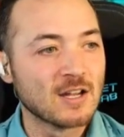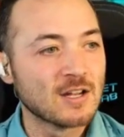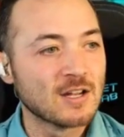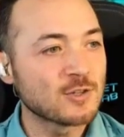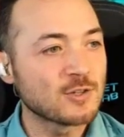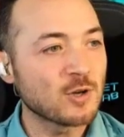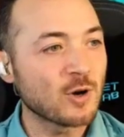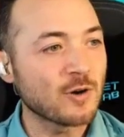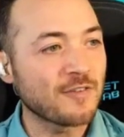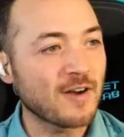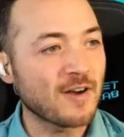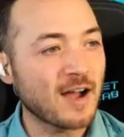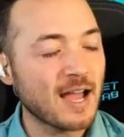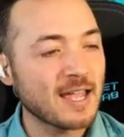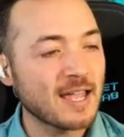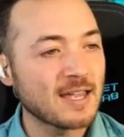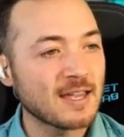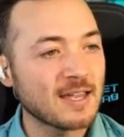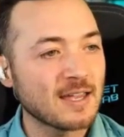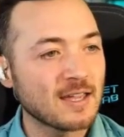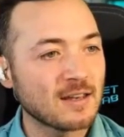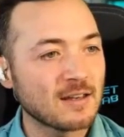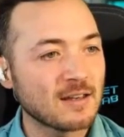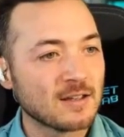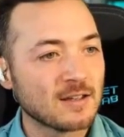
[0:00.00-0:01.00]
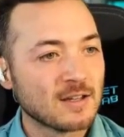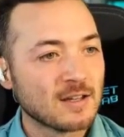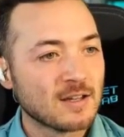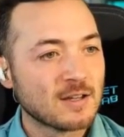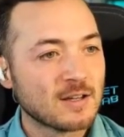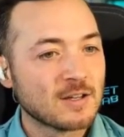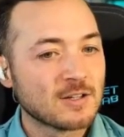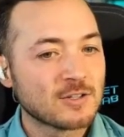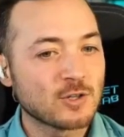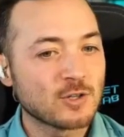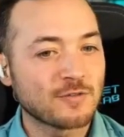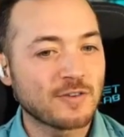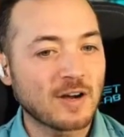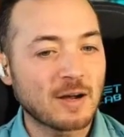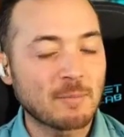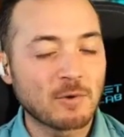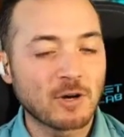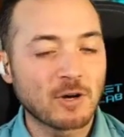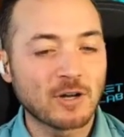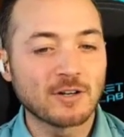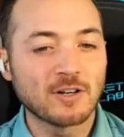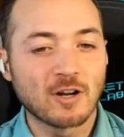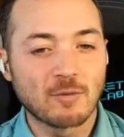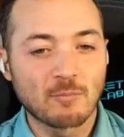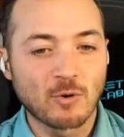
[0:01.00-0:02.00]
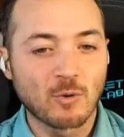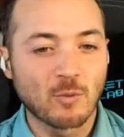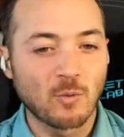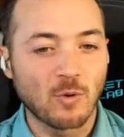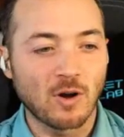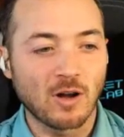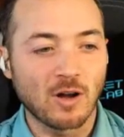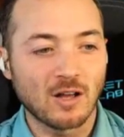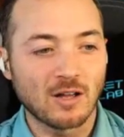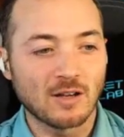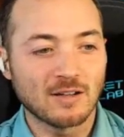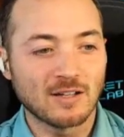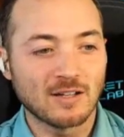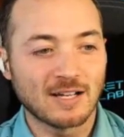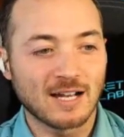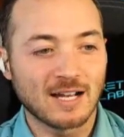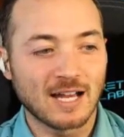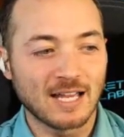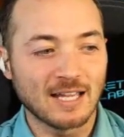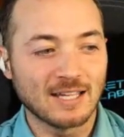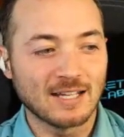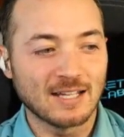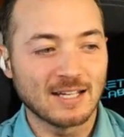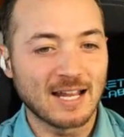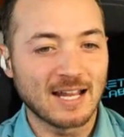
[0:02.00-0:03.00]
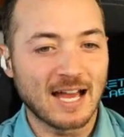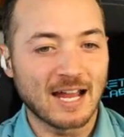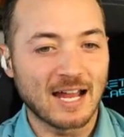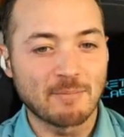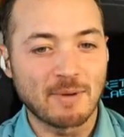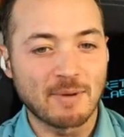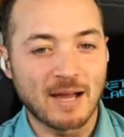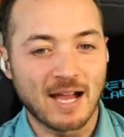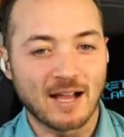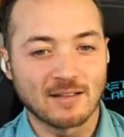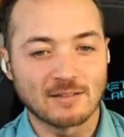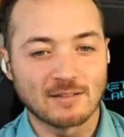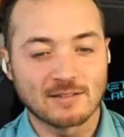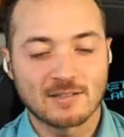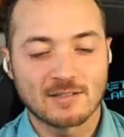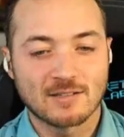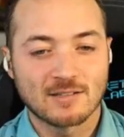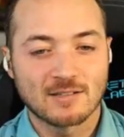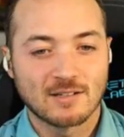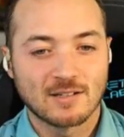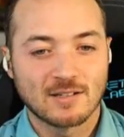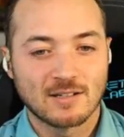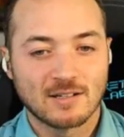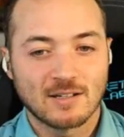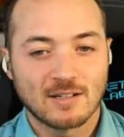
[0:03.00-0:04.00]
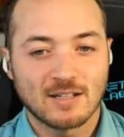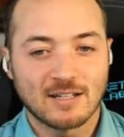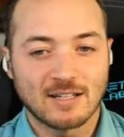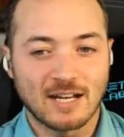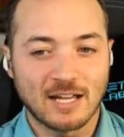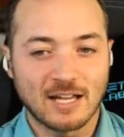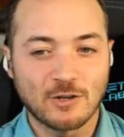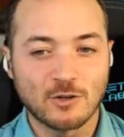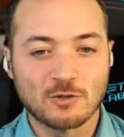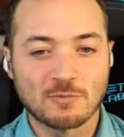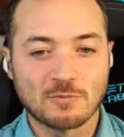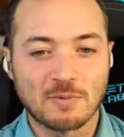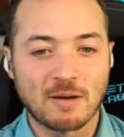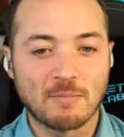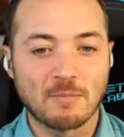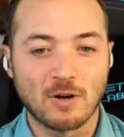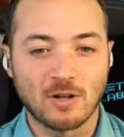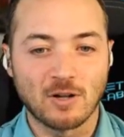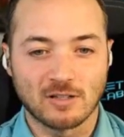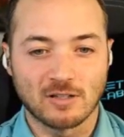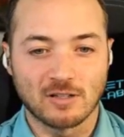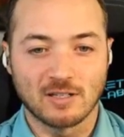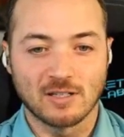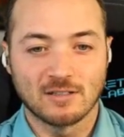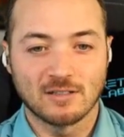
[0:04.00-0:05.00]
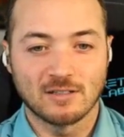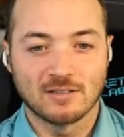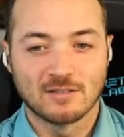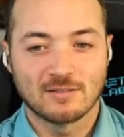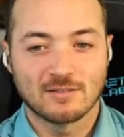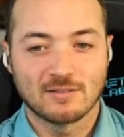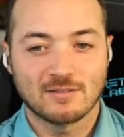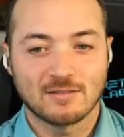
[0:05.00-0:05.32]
So if I yes. hit, so if I'm on number one and I hit it out of bounds and I use my mulligan,